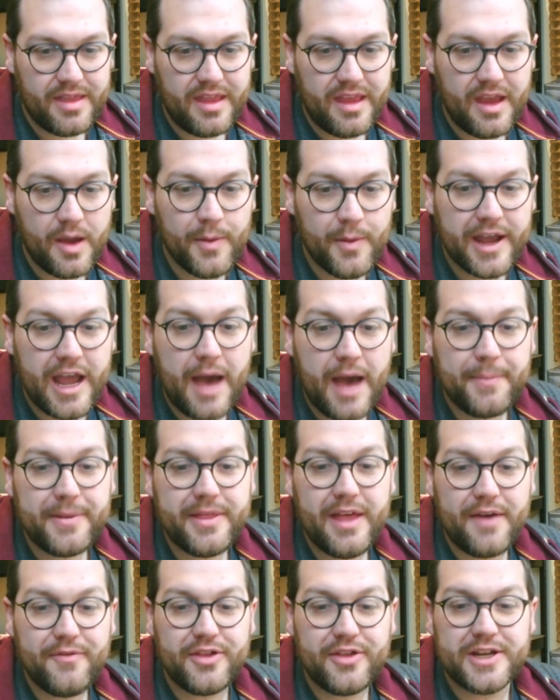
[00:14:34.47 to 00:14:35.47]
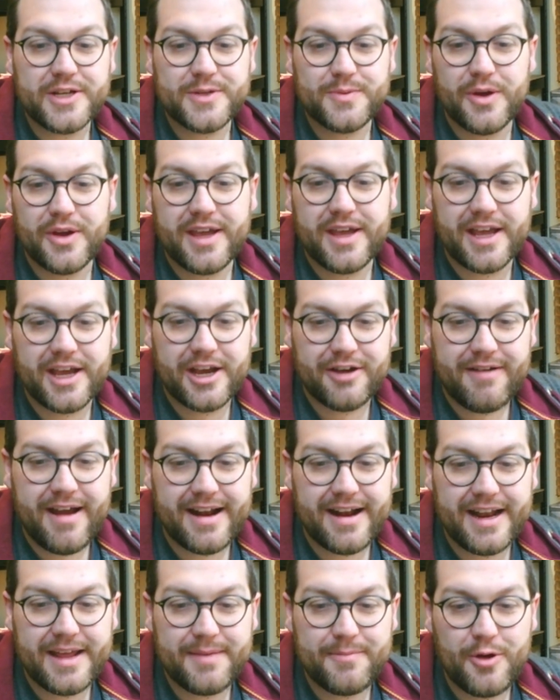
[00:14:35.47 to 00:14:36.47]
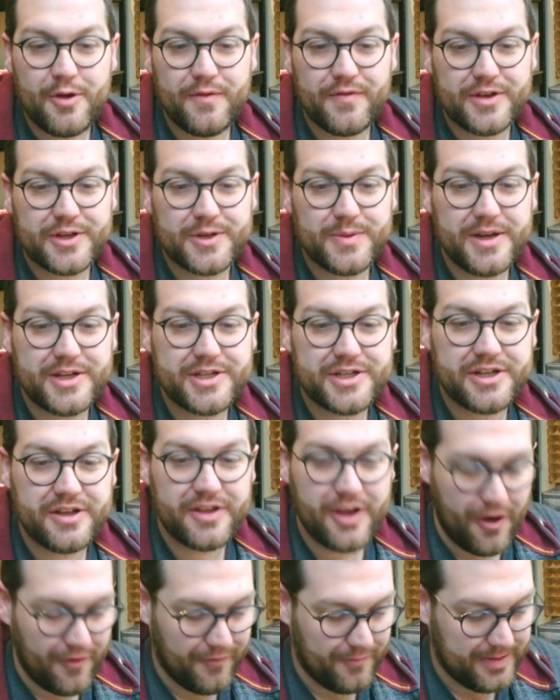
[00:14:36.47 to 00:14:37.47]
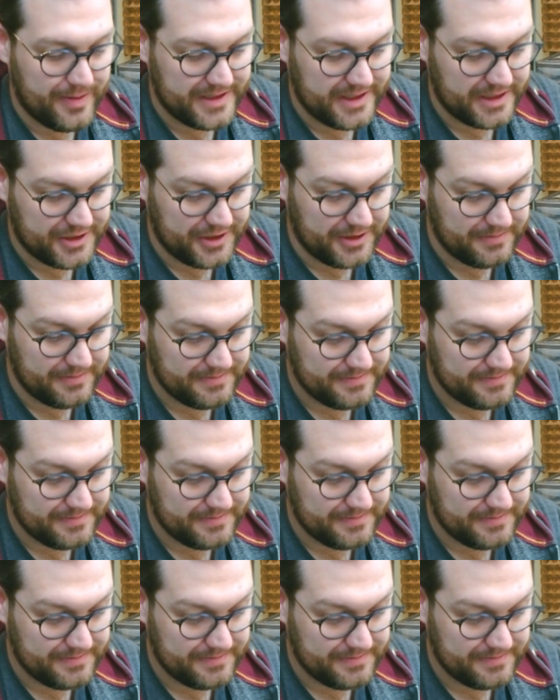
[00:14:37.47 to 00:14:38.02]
When you're happy that everything is working correctly, move the switch to the off position.